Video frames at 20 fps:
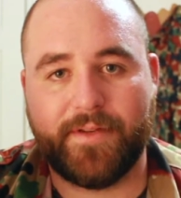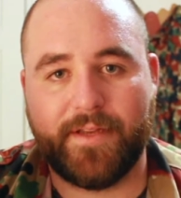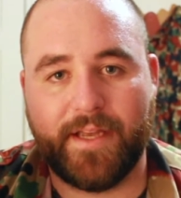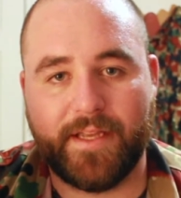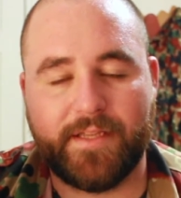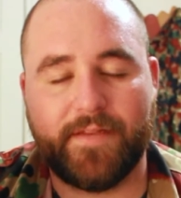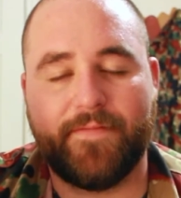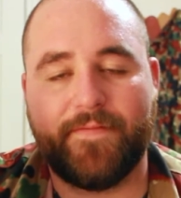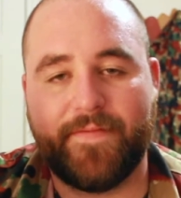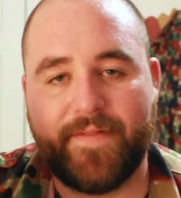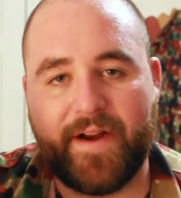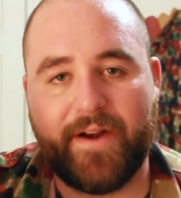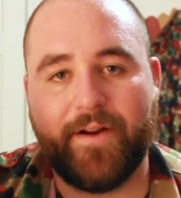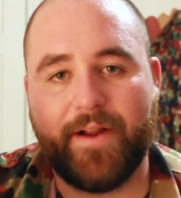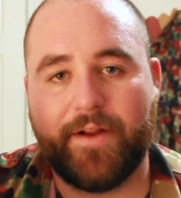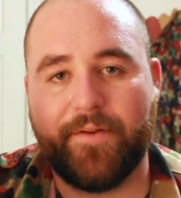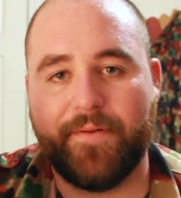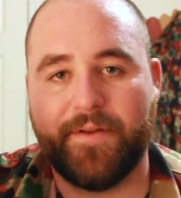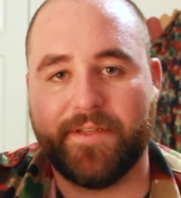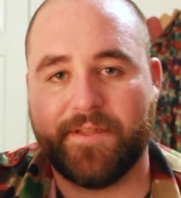It's very
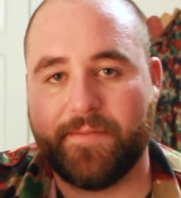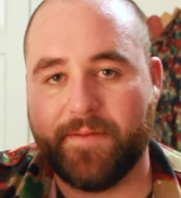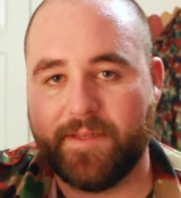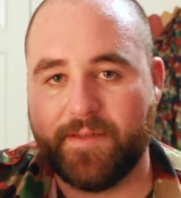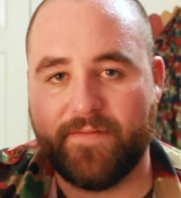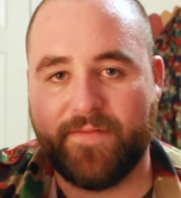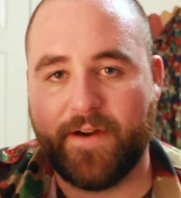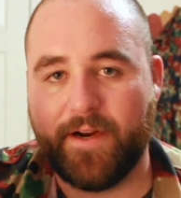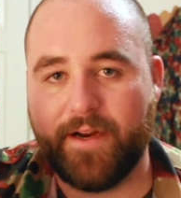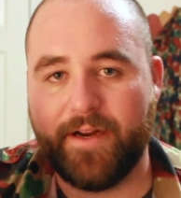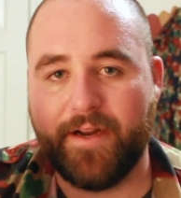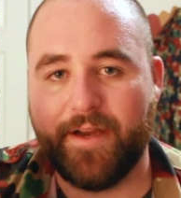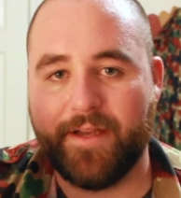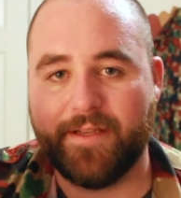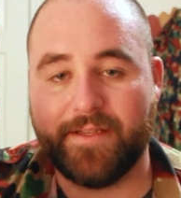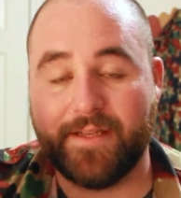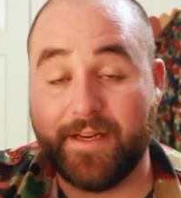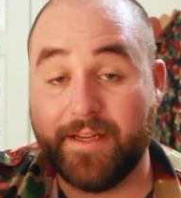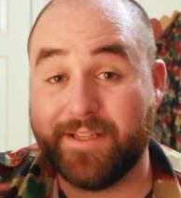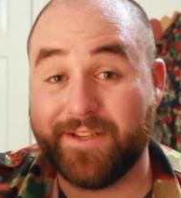crisp. It's very
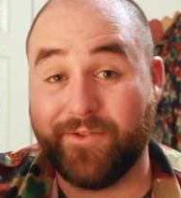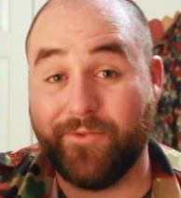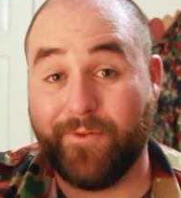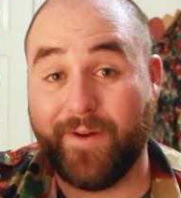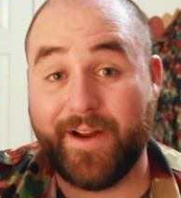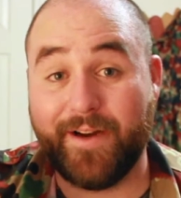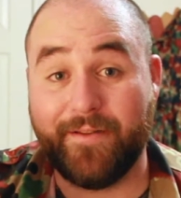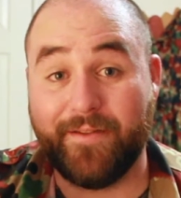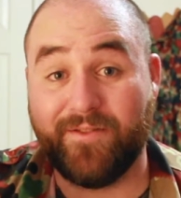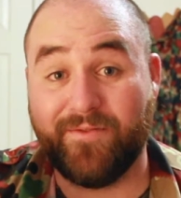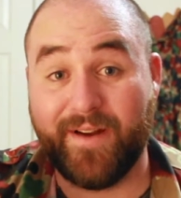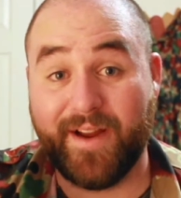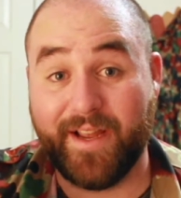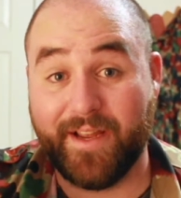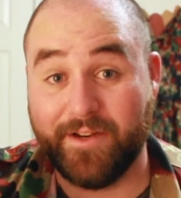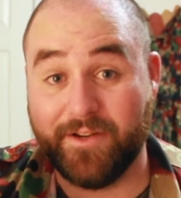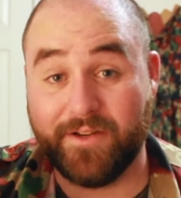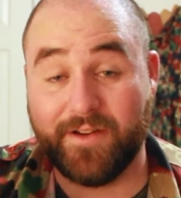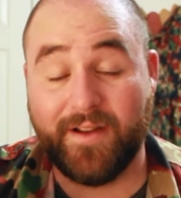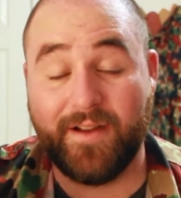nice. And it's great on the
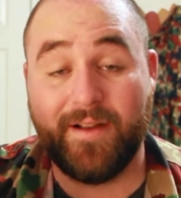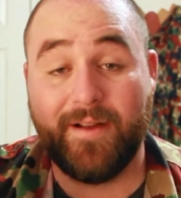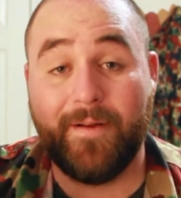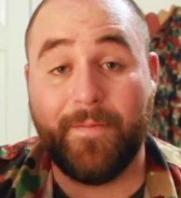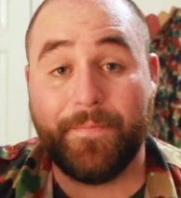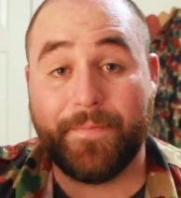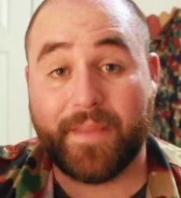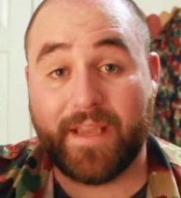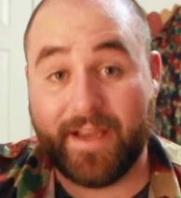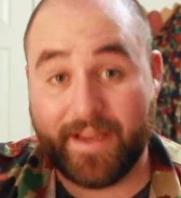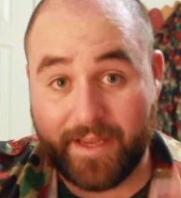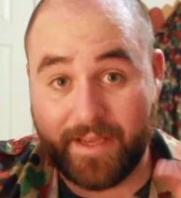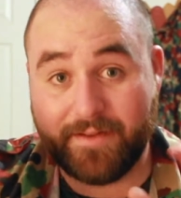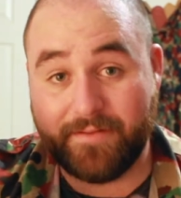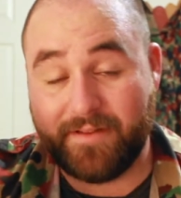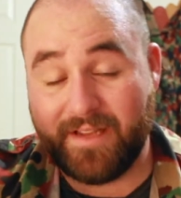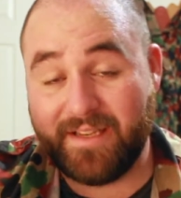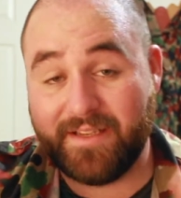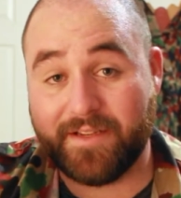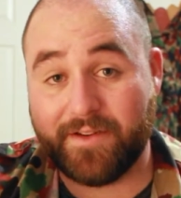range. I
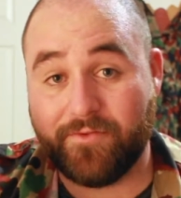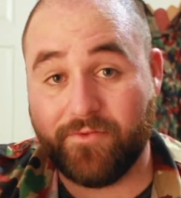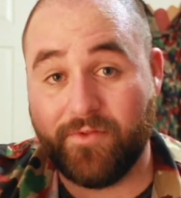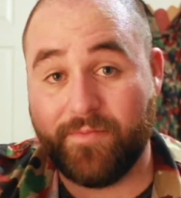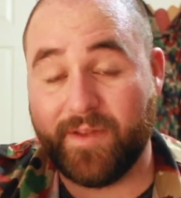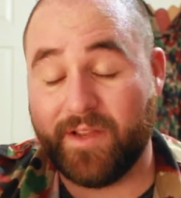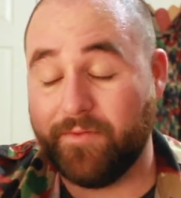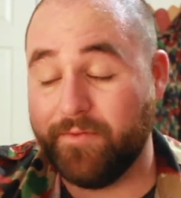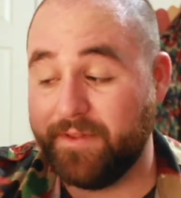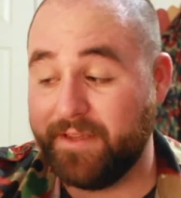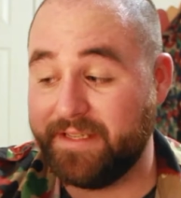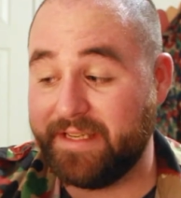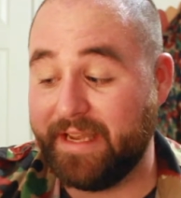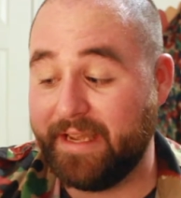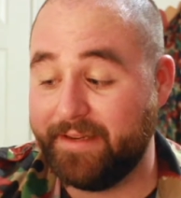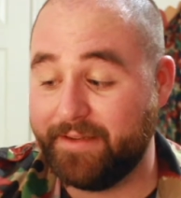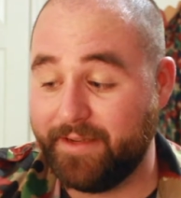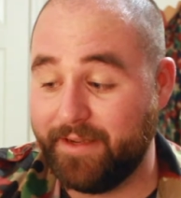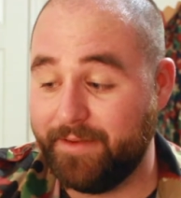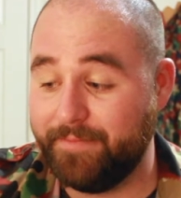get decent grouping with this
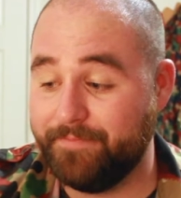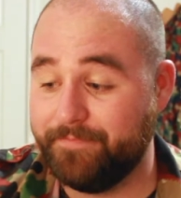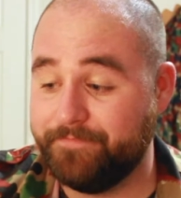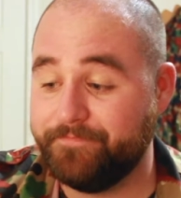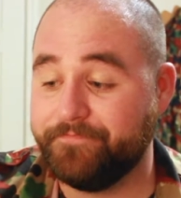handgun.